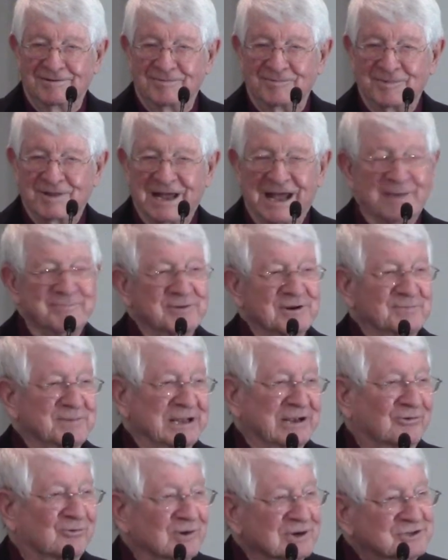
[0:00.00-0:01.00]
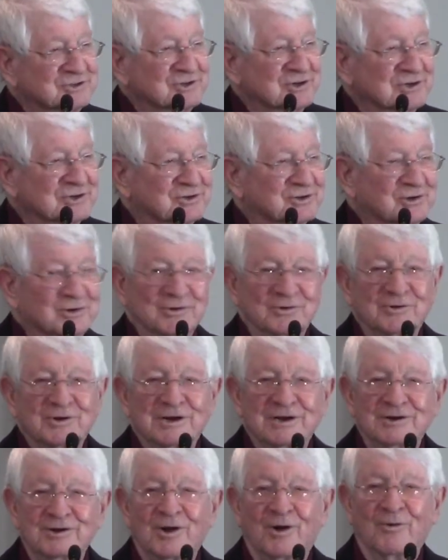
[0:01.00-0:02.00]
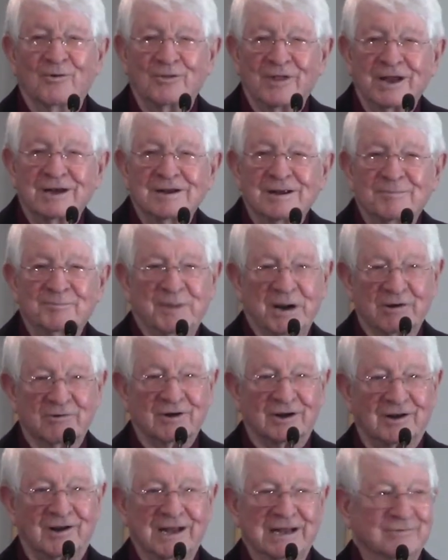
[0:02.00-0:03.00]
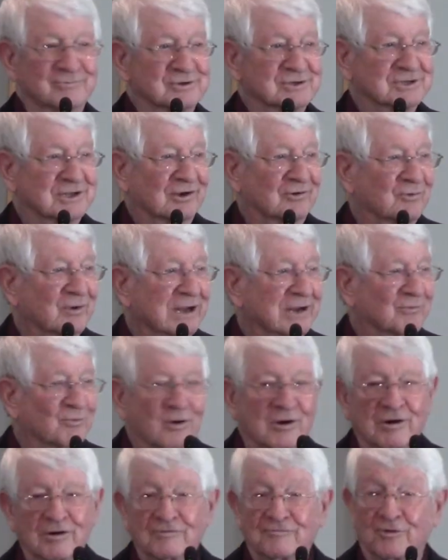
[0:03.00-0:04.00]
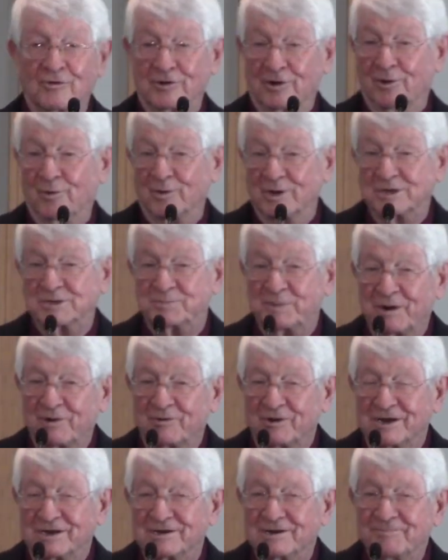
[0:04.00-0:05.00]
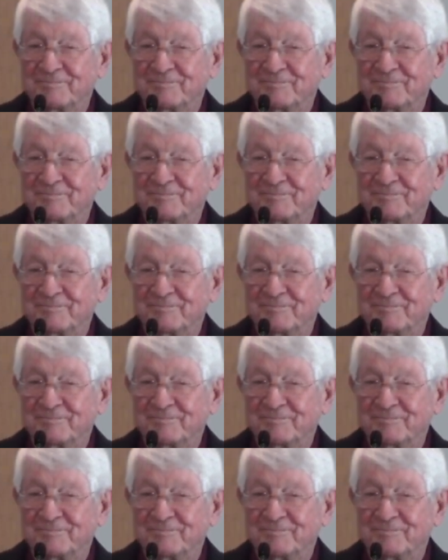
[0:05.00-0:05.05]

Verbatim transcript: They happen to be Christians who know that paraclete was the Greek word for the Holy Spirit.